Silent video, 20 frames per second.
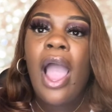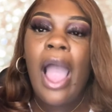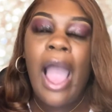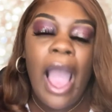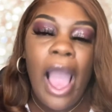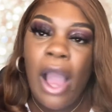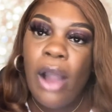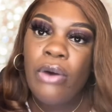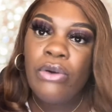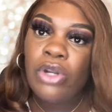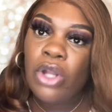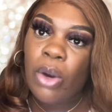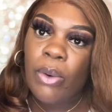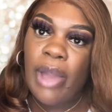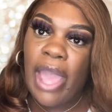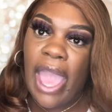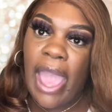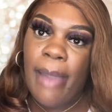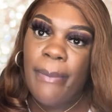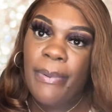I don't know
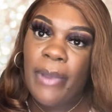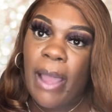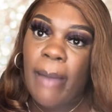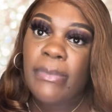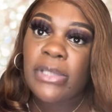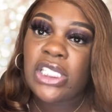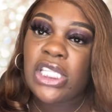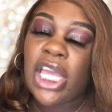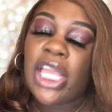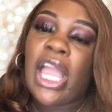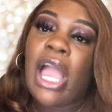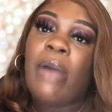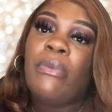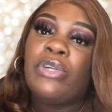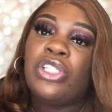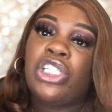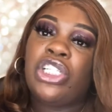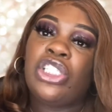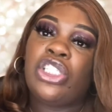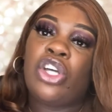what happened. I'm going to tell y'all
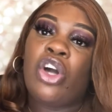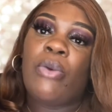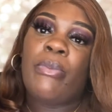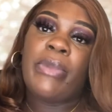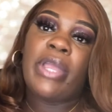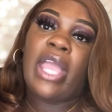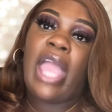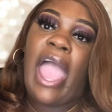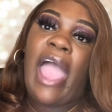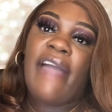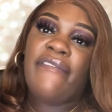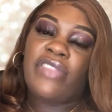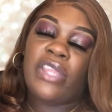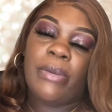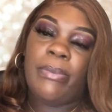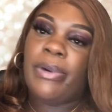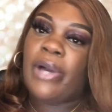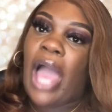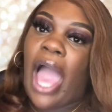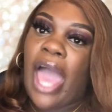what she told me after,
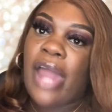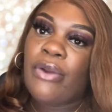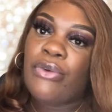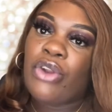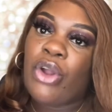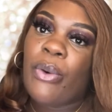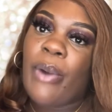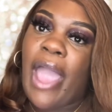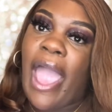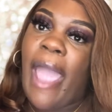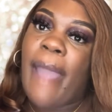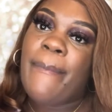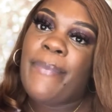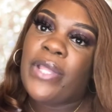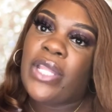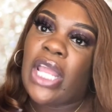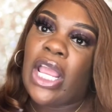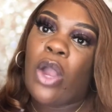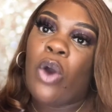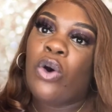but I don't know what
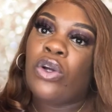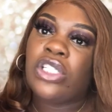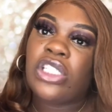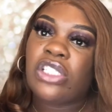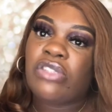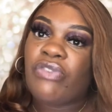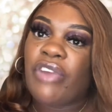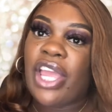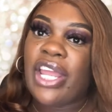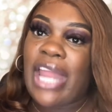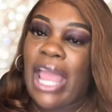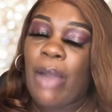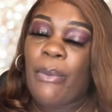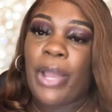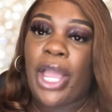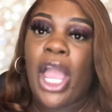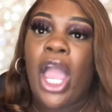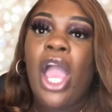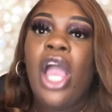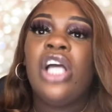happened. They all just ran that
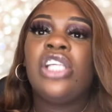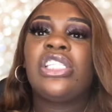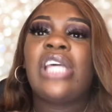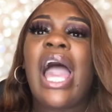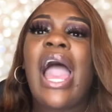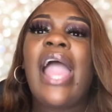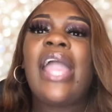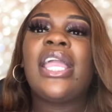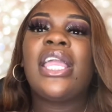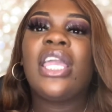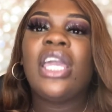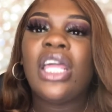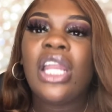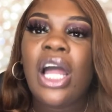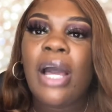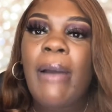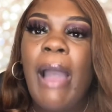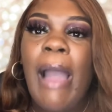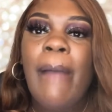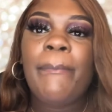way. So I get
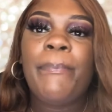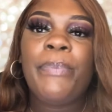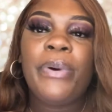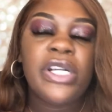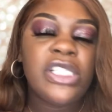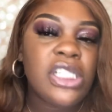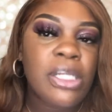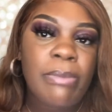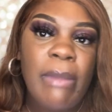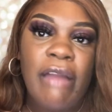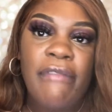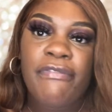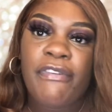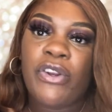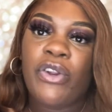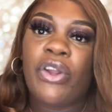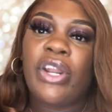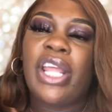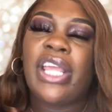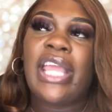up. I'm pushing my
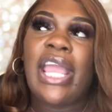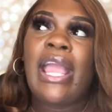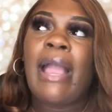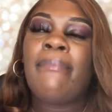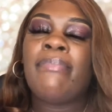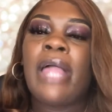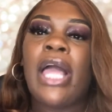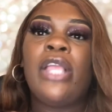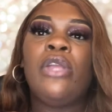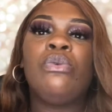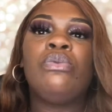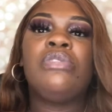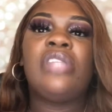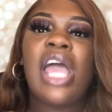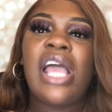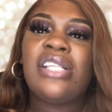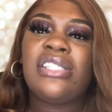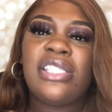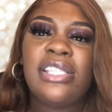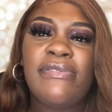friend on the gate. I'm like, you
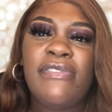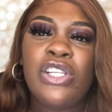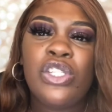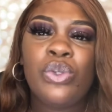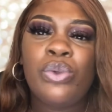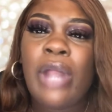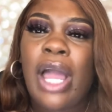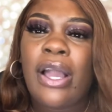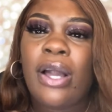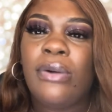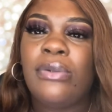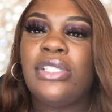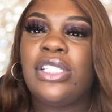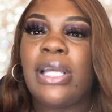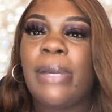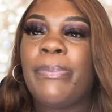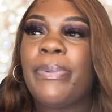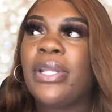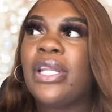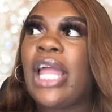dead serious? You not going to
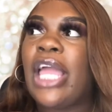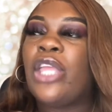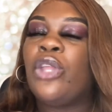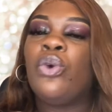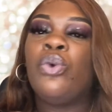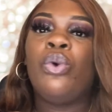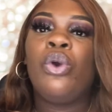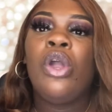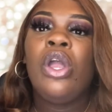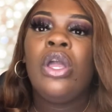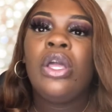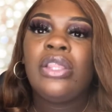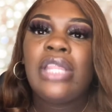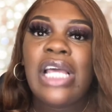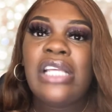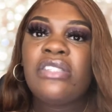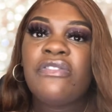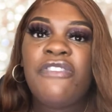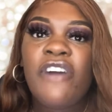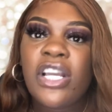jump in? Like, you,
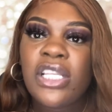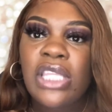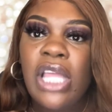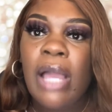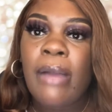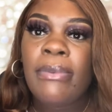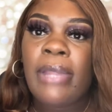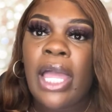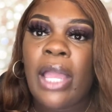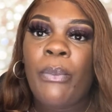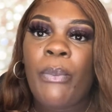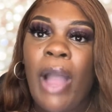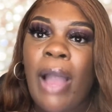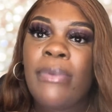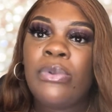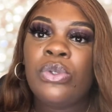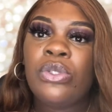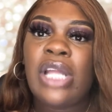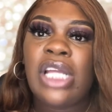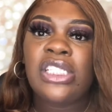that's fucked up. Like, why
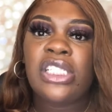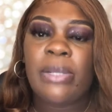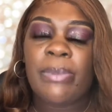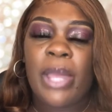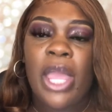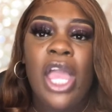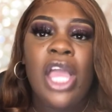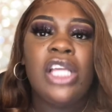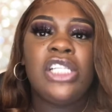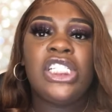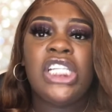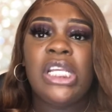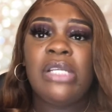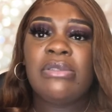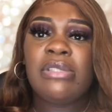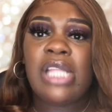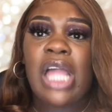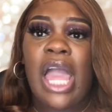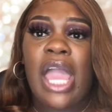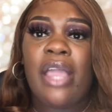would you not jump in?
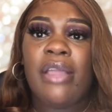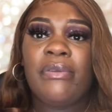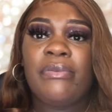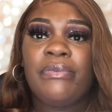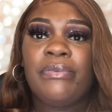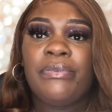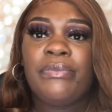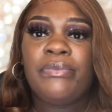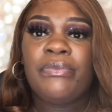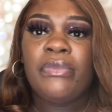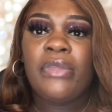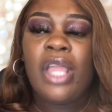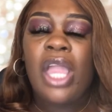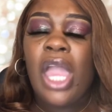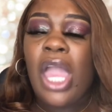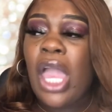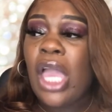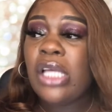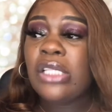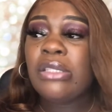She's like,
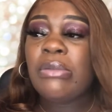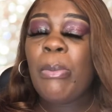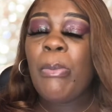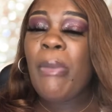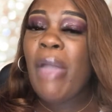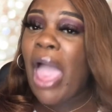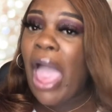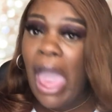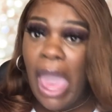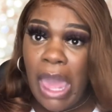it's mad